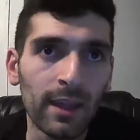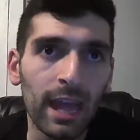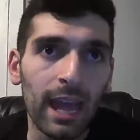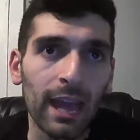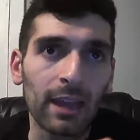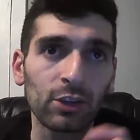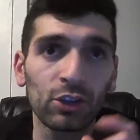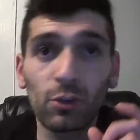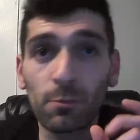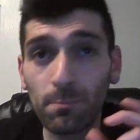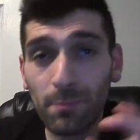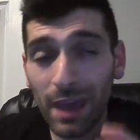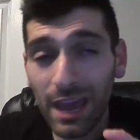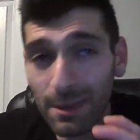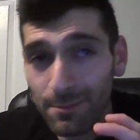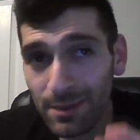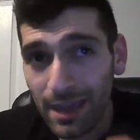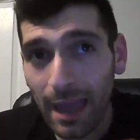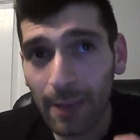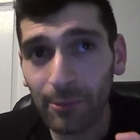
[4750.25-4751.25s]
and you may
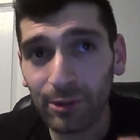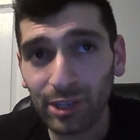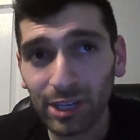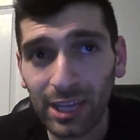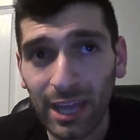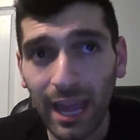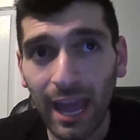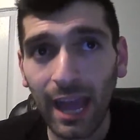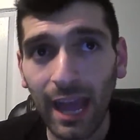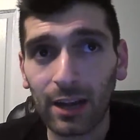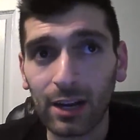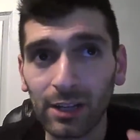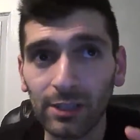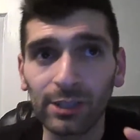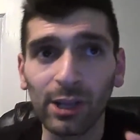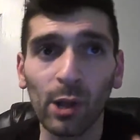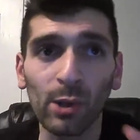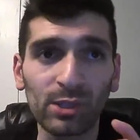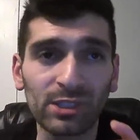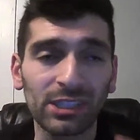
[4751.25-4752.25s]
be able to get
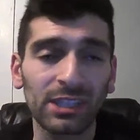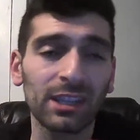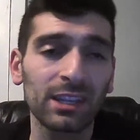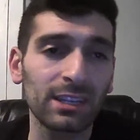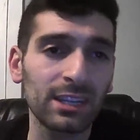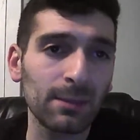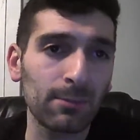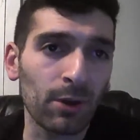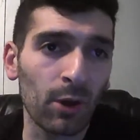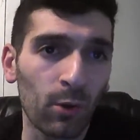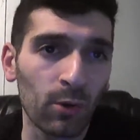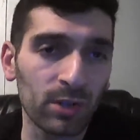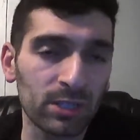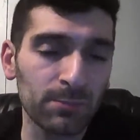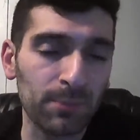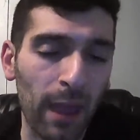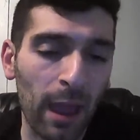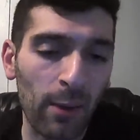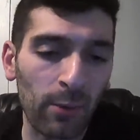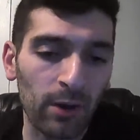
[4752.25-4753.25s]
close to the Demon
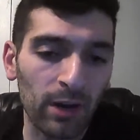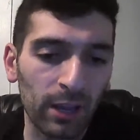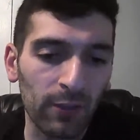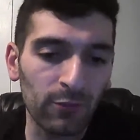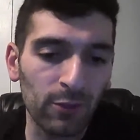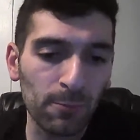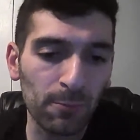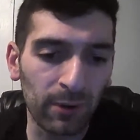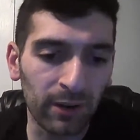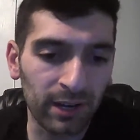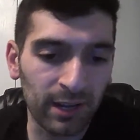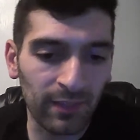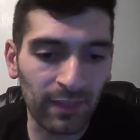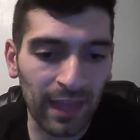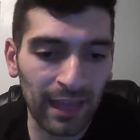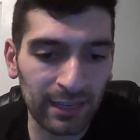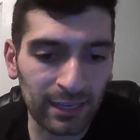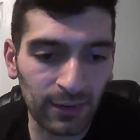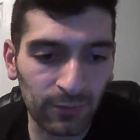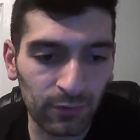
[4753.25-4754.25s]
horsepower if you put in
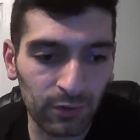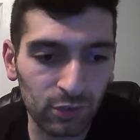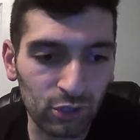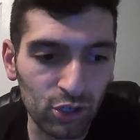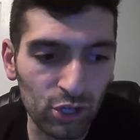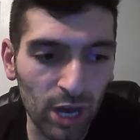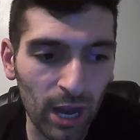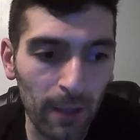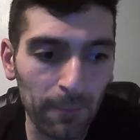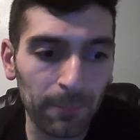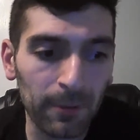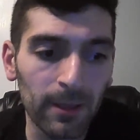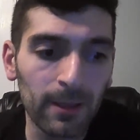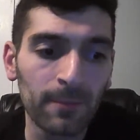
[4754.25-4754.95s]
that different chip.